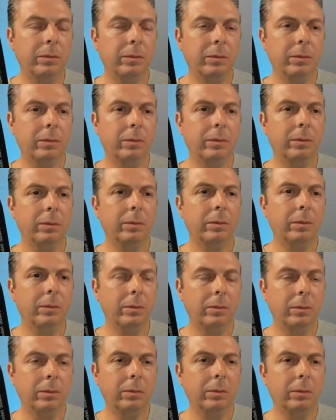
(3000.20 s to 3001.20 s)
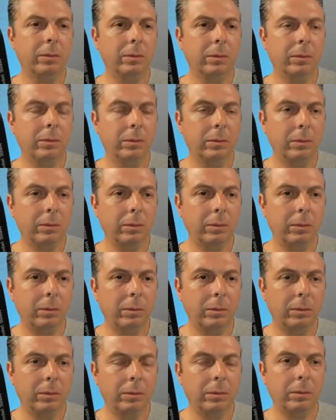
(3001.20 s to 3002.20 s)

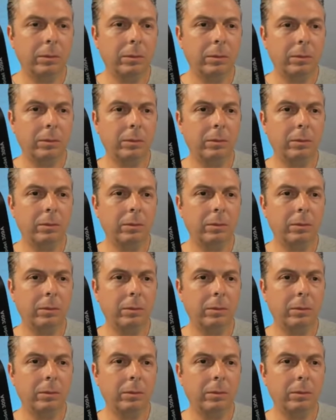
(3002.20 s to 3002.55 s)
[no speech]